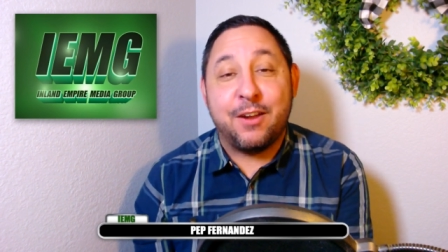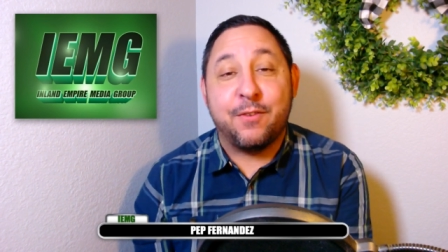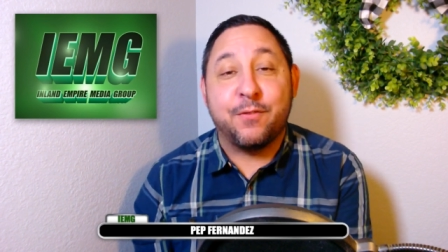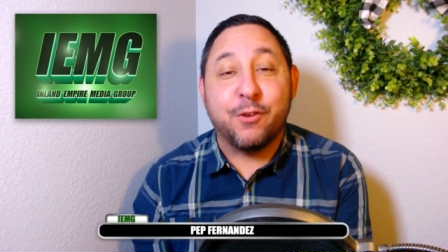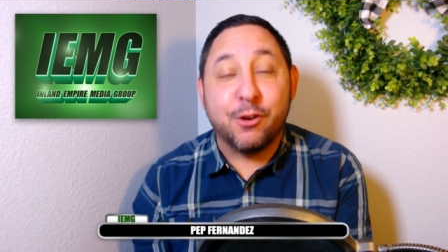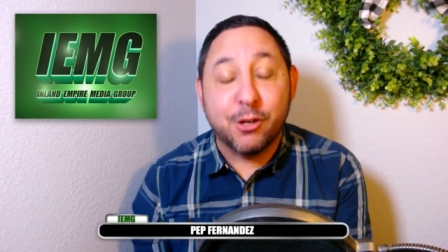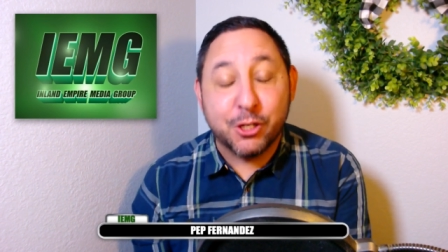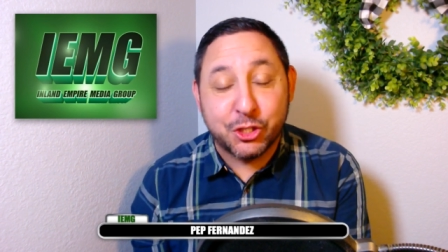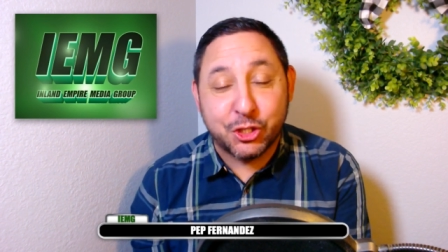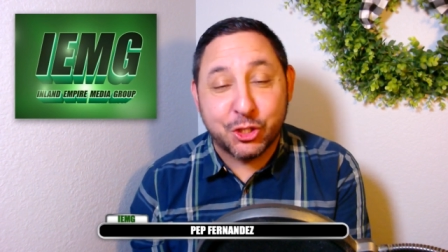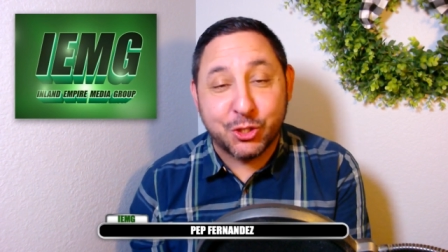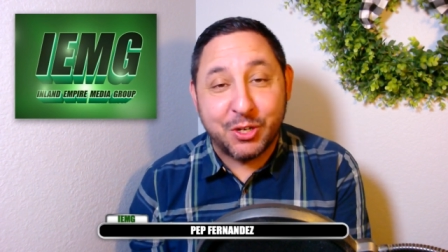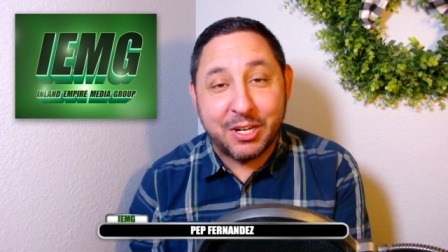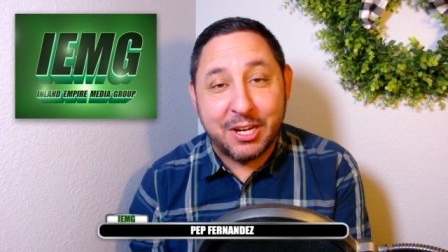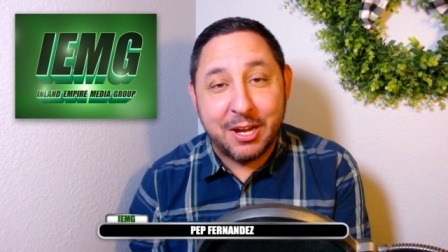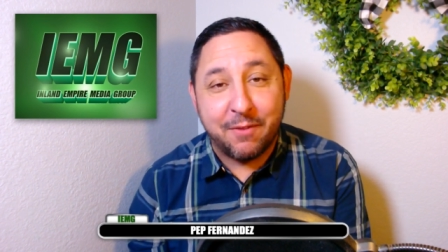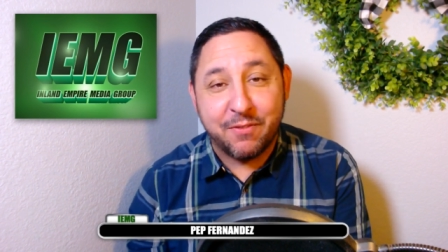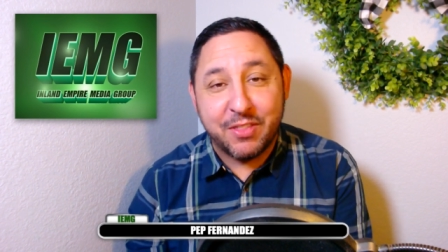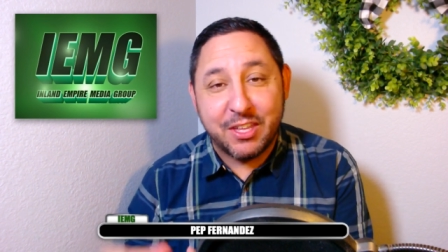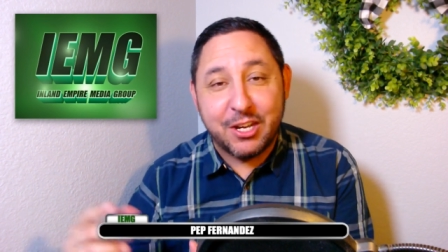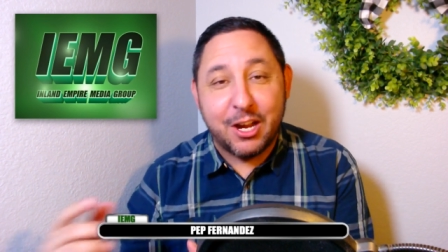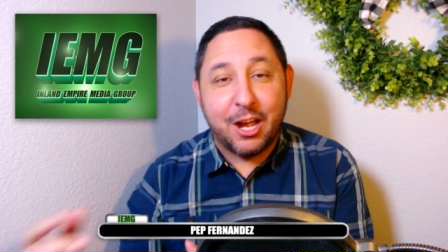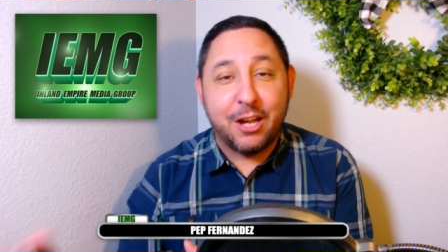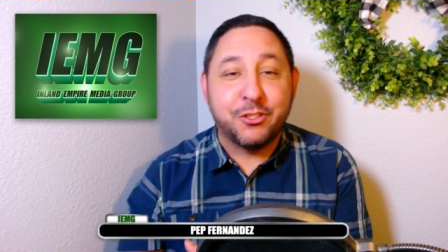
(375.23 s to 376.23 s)
anniversary
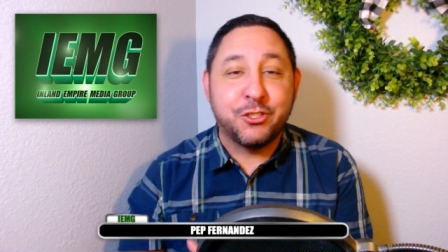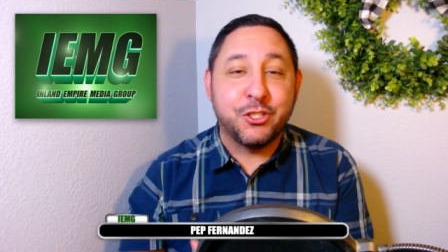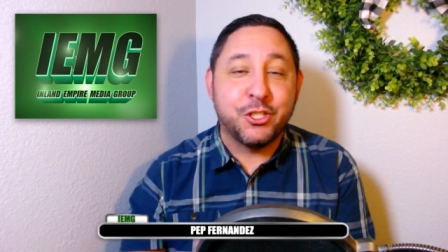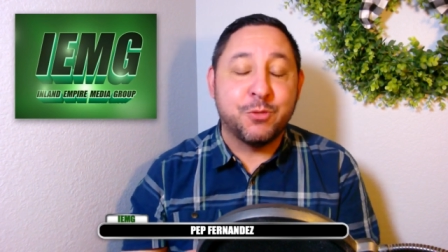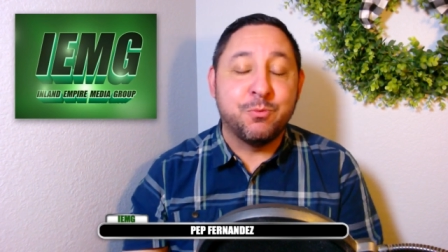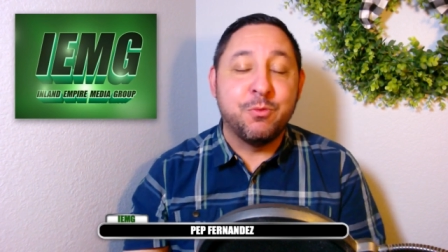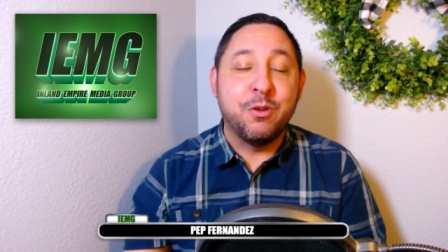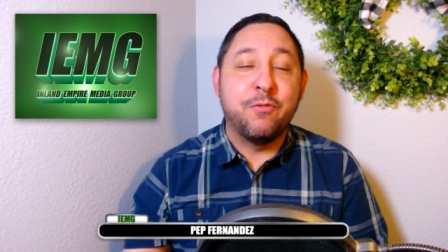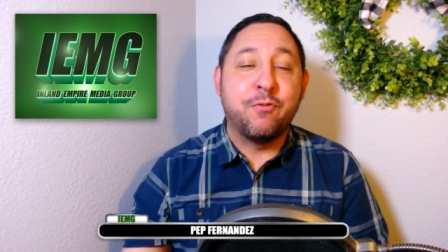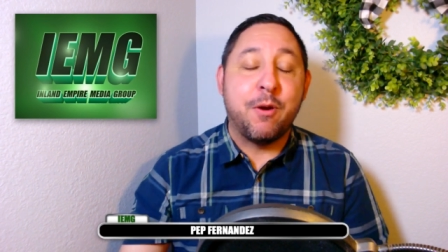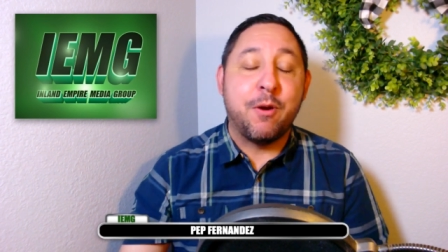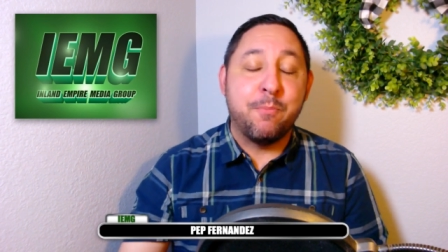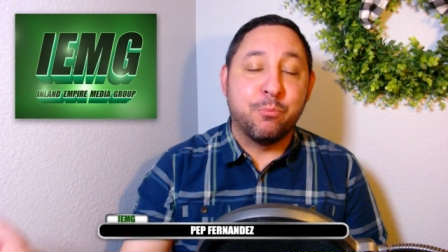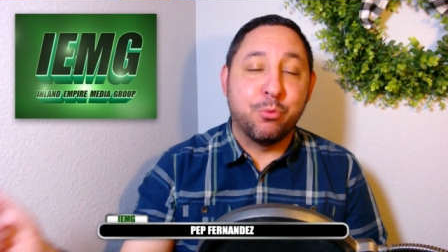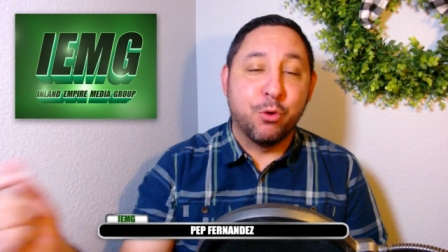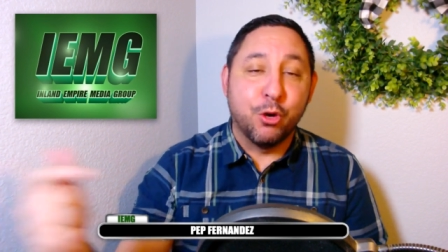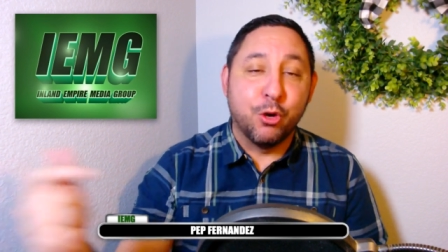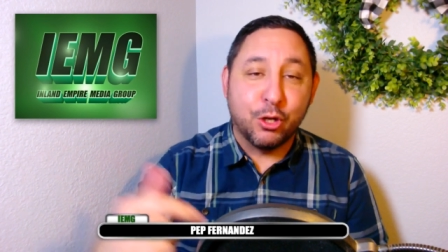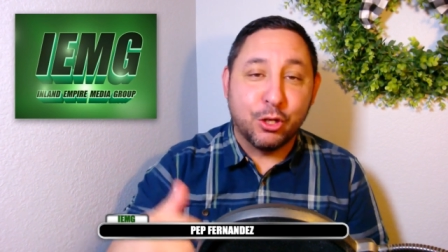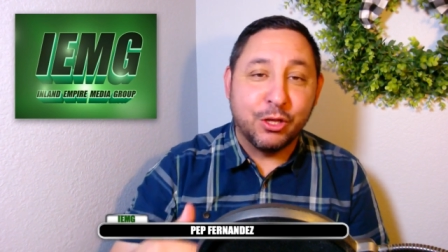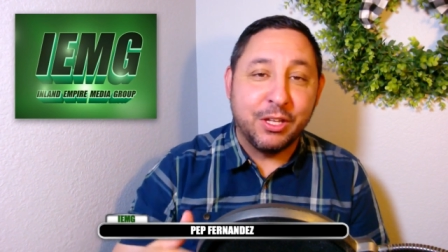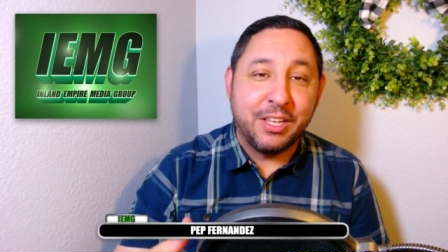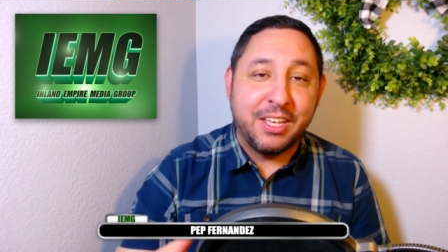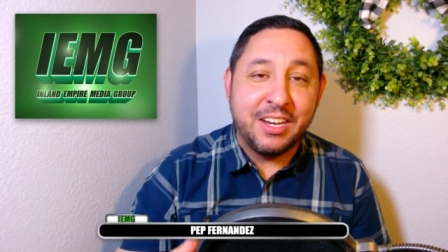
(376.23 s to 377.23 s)
of the Dodgers' move from
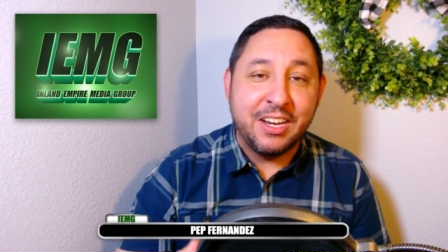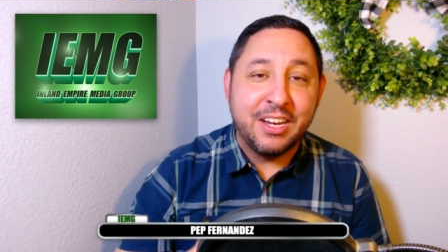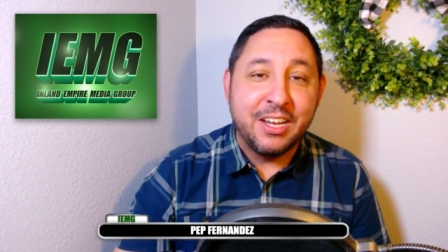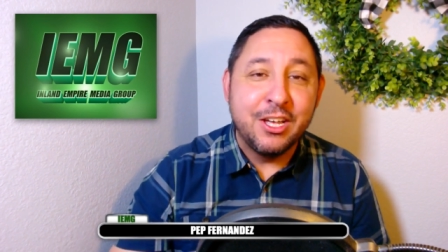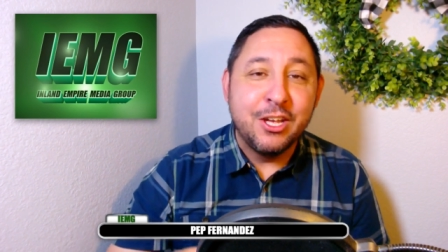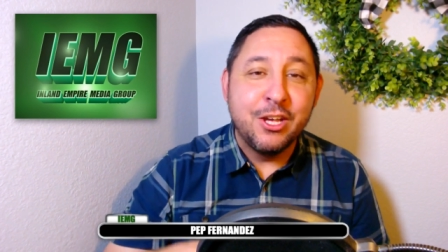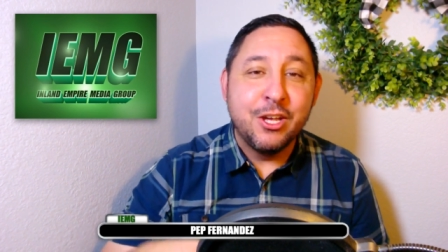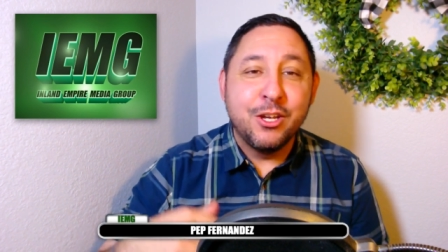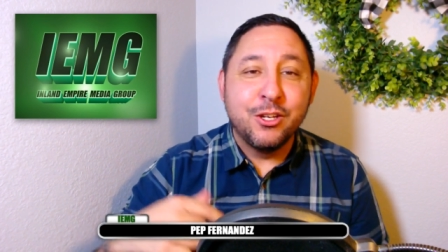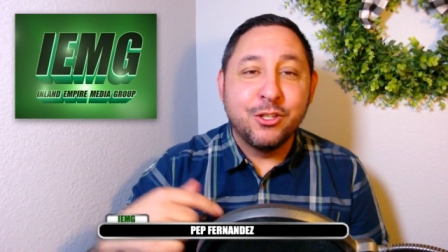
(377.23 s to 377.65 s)
Brooklyn